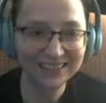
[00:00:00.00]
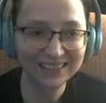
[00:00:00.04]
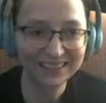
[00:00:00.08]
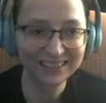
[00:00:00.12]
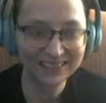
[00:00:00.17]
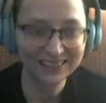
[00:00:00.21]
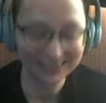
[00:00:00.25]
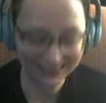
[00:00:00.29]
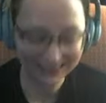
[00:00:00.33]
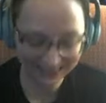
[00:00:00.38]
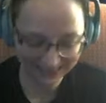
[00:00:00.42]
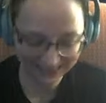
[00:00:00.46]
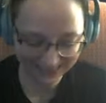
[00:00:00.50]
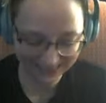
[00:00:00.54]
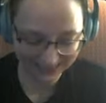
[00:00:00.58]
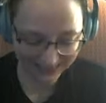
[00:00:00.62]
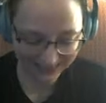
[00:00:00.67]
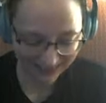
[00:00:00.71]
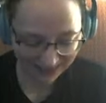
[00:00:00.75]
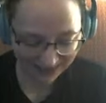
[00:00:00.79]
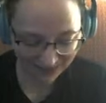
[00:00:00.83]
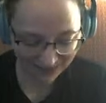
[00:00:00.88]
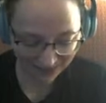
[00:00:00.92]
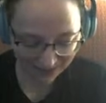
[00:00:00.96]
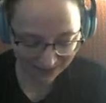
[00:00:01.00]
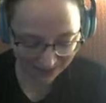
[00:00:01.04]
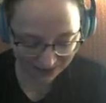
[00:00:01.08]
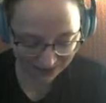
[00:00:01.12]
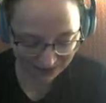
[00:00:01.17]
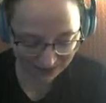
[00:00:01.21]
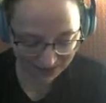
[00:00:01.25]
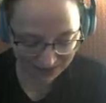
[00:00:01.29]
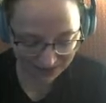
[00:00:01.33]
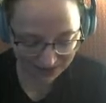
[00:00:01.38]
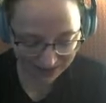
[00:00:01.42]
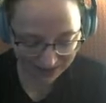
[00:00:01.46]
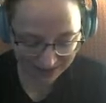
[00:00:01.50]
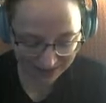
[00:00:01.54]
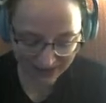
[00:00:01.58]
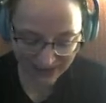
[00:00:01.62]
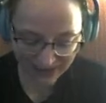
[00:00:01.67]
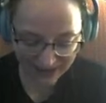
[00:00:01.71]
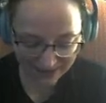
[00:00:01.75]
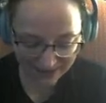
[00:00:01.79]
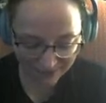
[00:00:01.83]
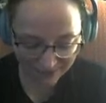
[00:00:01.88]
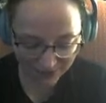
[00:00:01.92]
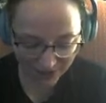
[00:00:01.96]
I don't understand. I
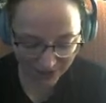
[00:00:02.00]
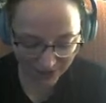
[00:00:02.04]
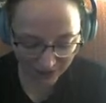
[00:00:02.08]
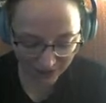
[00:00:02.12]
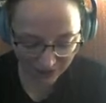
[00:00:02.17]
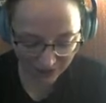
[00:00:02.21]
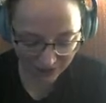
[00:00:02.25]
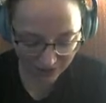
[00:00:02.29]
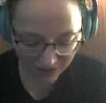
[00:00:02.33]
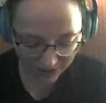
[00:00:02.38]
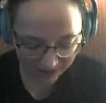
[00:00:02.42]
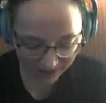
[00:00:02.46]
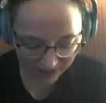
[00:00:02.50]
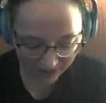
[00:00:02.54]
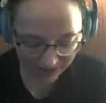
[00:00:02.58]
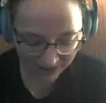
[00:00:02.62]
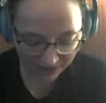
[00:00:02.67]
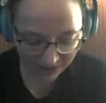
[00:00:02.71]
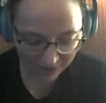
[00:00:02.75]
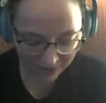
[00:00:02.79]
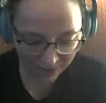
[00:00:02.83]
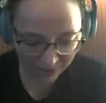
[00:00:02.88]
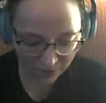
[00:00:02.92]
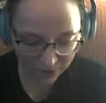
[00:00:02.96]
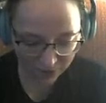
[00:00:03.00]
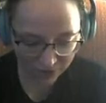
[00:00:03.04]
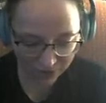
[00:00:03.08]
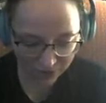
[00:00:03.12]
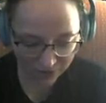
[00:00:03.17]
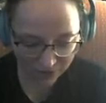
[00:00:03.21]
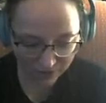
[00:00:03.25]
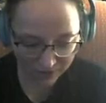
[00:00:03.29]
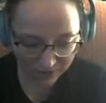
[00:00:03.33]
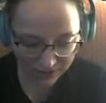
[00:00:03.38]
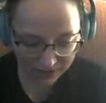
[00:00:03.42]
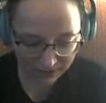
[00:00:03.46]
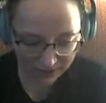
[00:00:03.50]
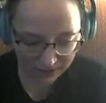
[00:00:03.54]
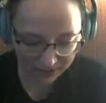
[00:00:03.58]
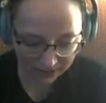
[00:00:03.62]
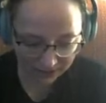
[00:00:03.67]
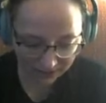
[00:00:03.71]
have the code. It said the first 3.